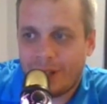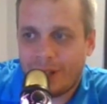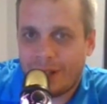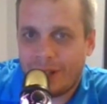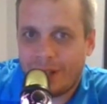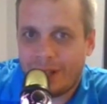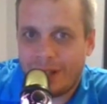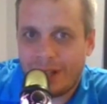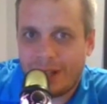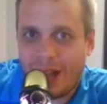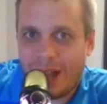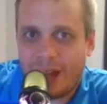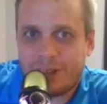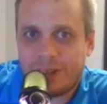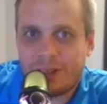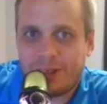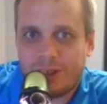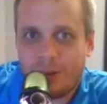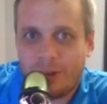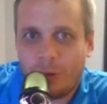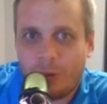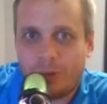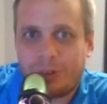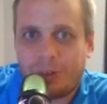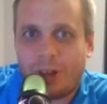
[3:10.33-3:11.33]
it has to do
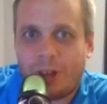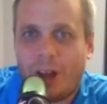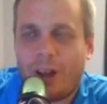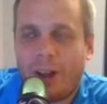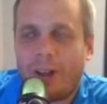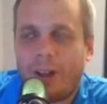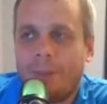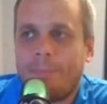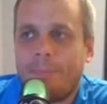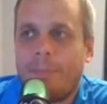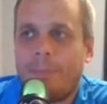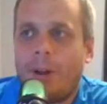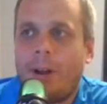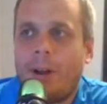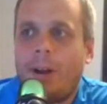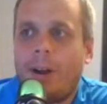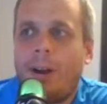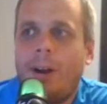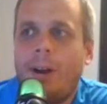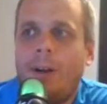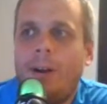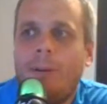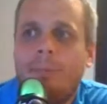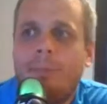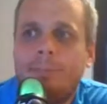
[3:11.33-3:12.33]
with time.
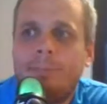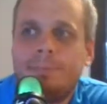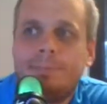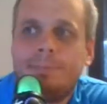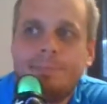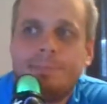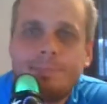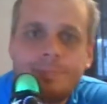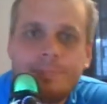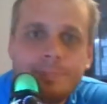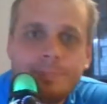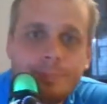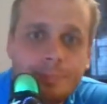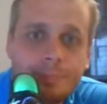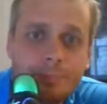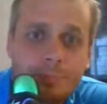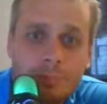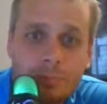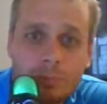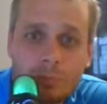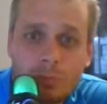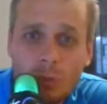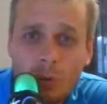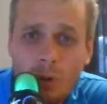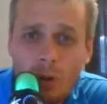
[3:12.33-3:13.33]
Um,
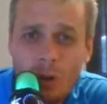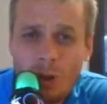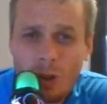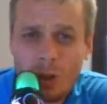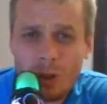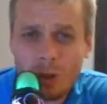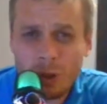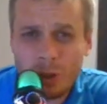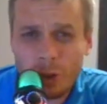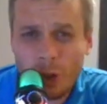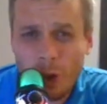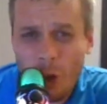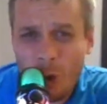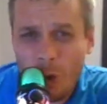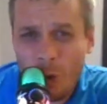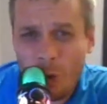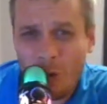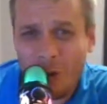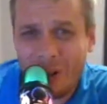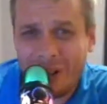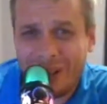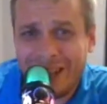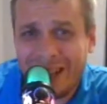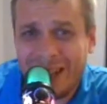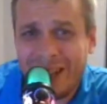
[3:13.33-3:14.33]
so
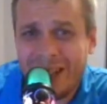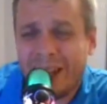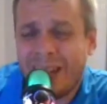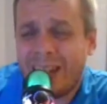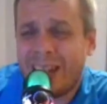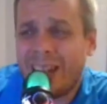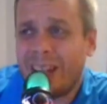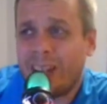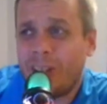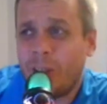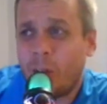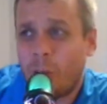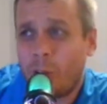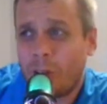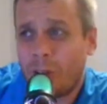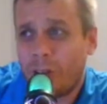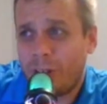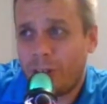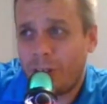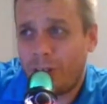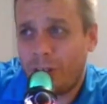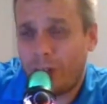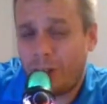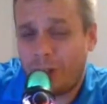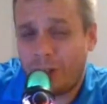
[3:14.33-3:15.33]
in order
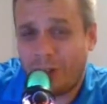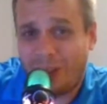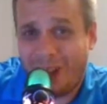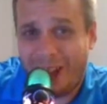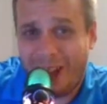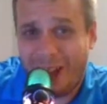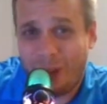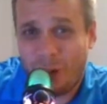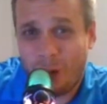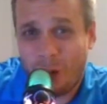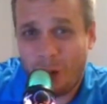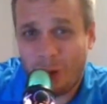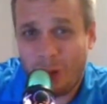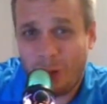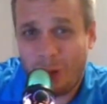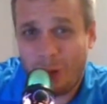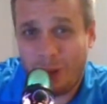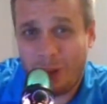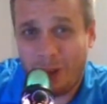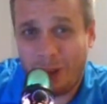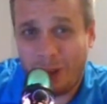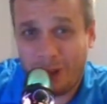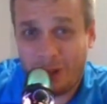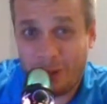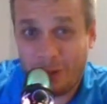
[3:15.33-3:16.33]
to, the other
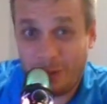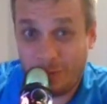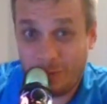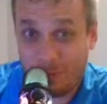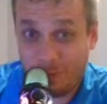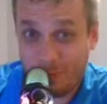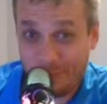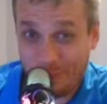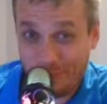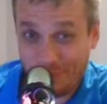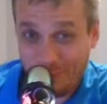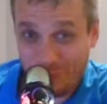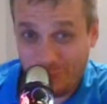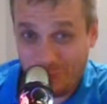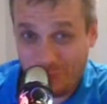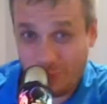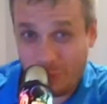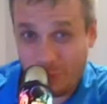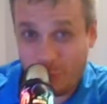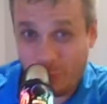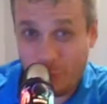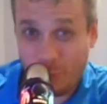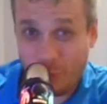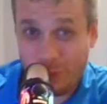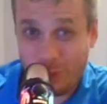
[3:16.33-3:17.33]
thing
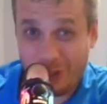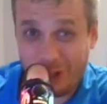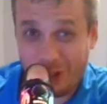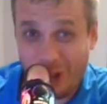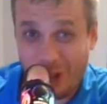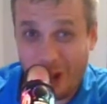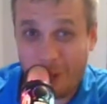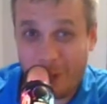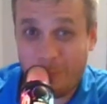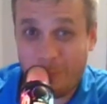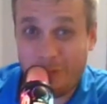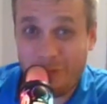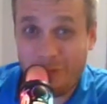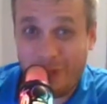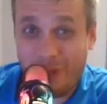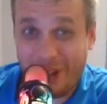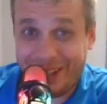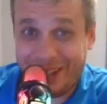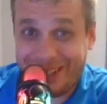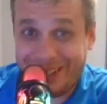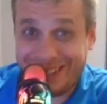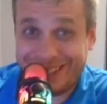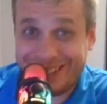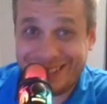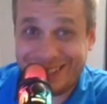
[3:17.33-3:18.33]
with time and
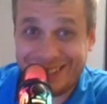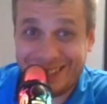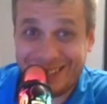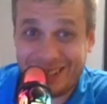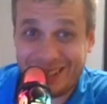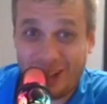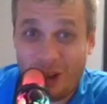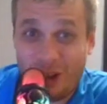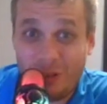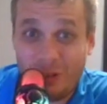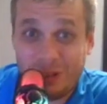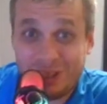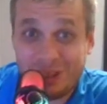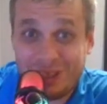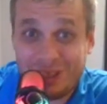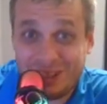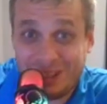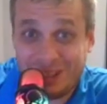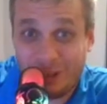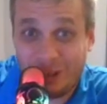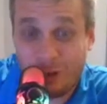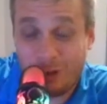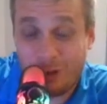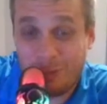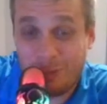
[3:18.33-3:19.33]
finance is obviously
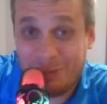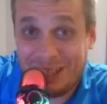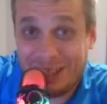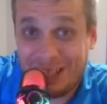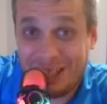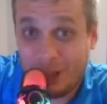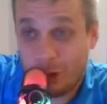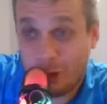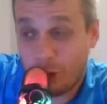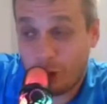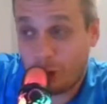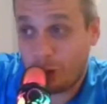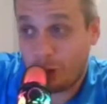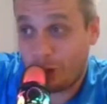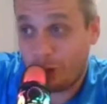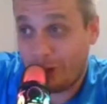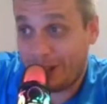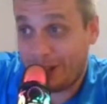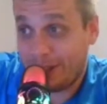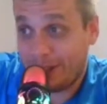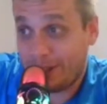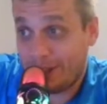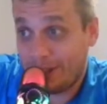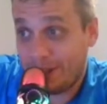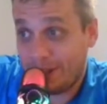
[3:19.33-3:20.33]
going to be interest
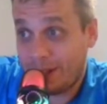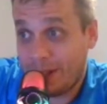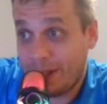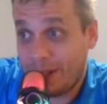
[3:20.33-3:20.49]
rates.